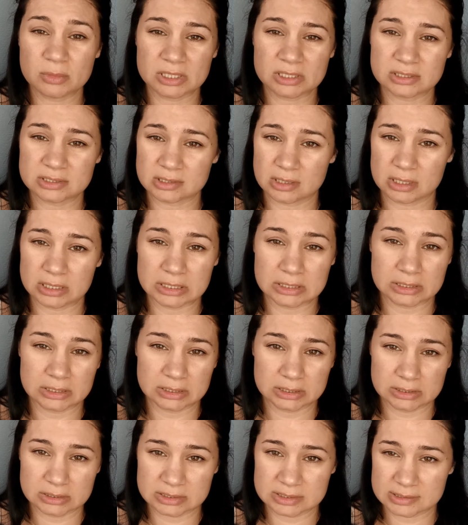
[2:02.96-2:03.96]
many tiny
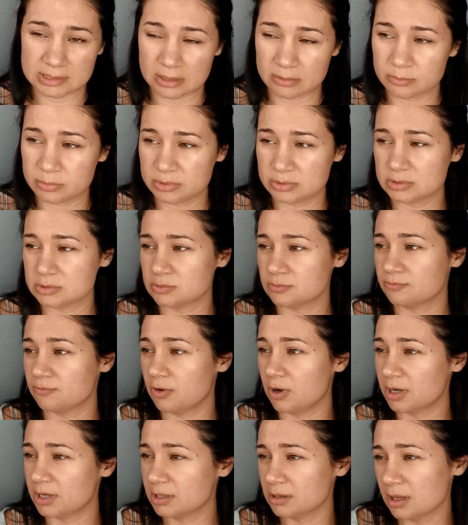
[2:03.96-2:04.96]
little samples of
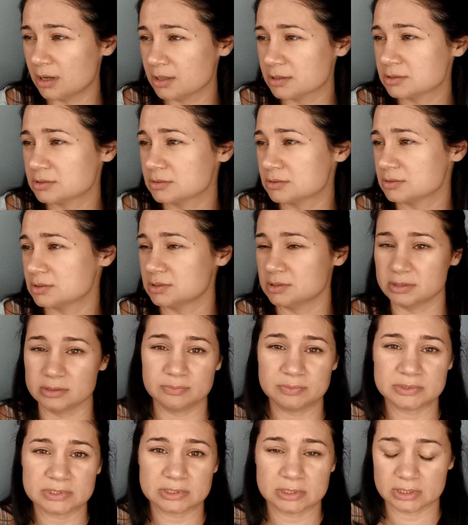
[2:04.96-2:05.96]
highlighters,
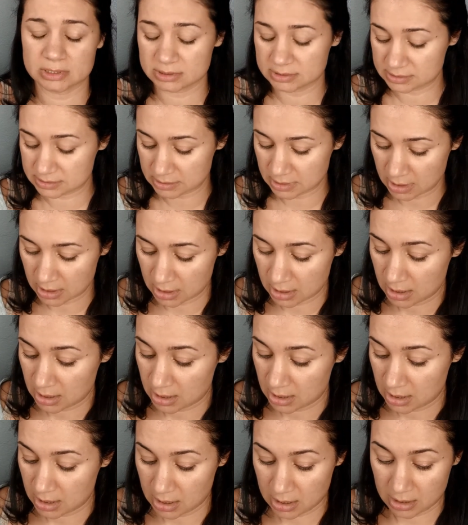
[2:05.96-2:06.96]
lipsticks.
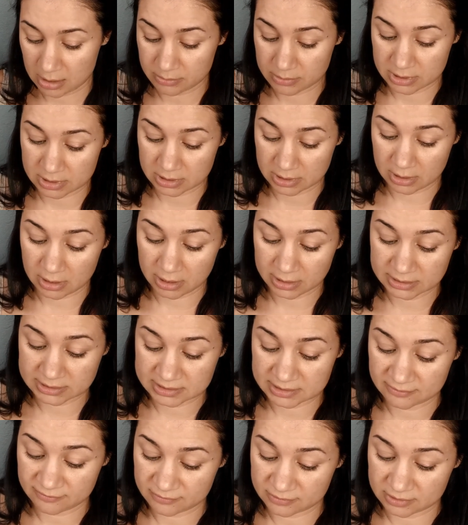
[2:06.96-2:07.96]
I mean, I
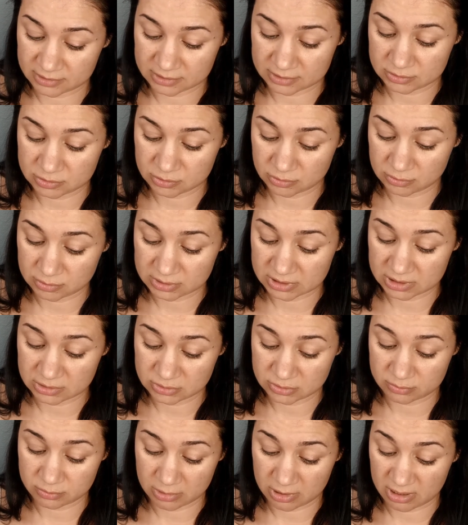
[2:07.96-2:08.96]
definitely don't
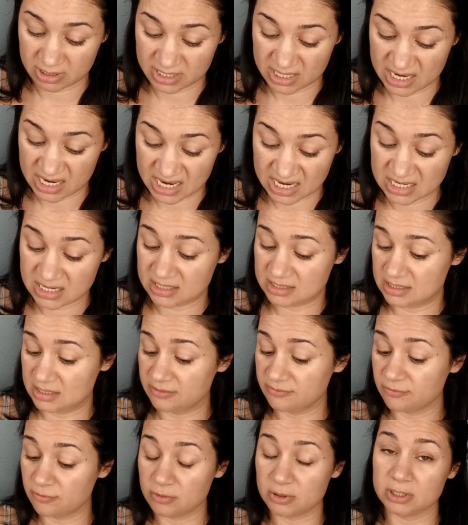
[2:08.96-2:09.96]
need to buy
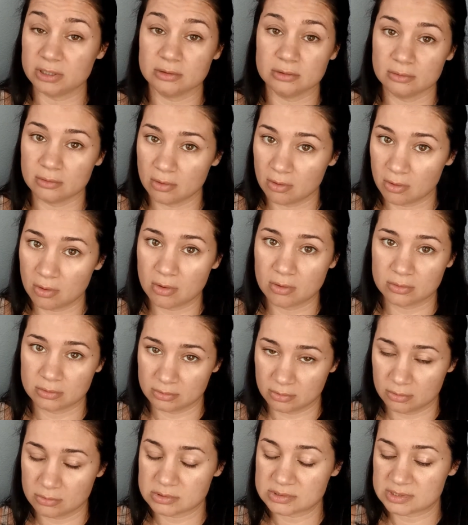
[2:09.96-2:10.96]
anything for a
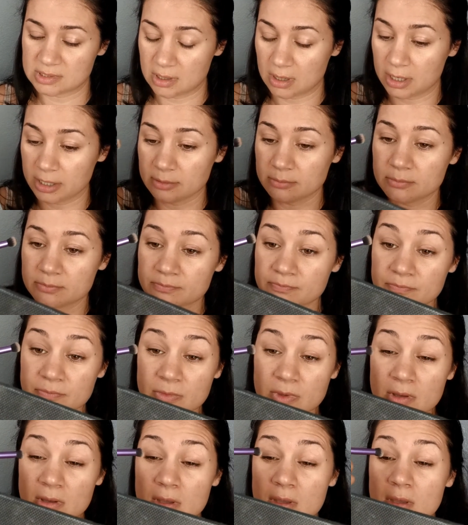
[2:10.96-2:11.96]
long, long time.
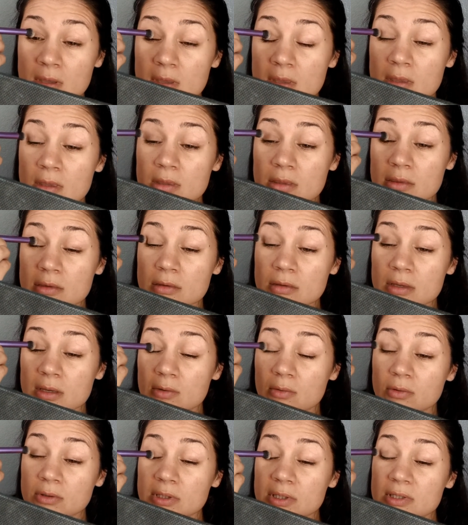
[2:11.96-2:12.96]

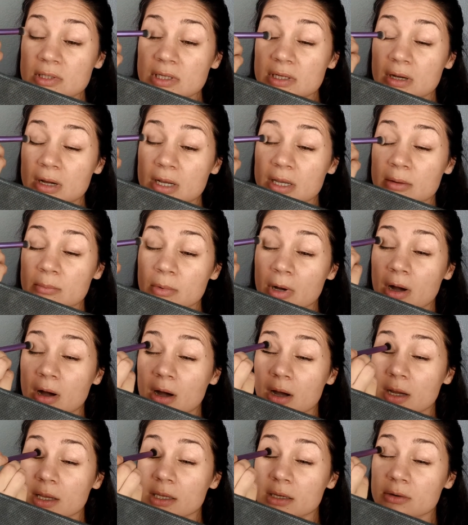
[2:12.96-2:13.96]
The only thing I am
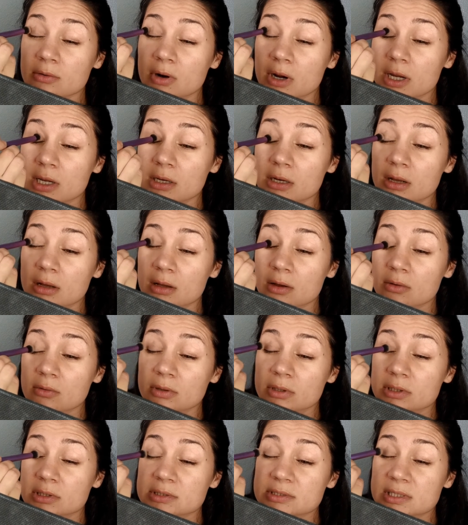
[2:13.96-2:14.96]
eyeing right
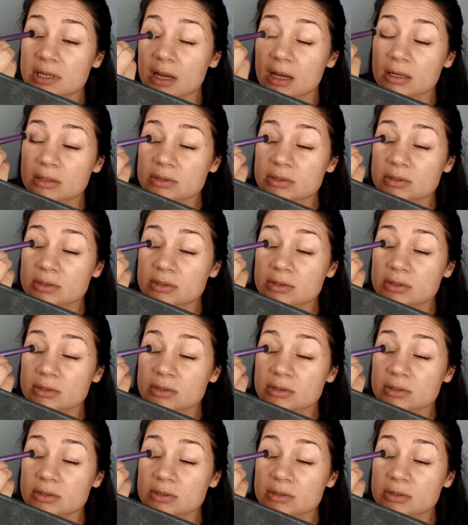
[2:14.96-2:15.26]
now is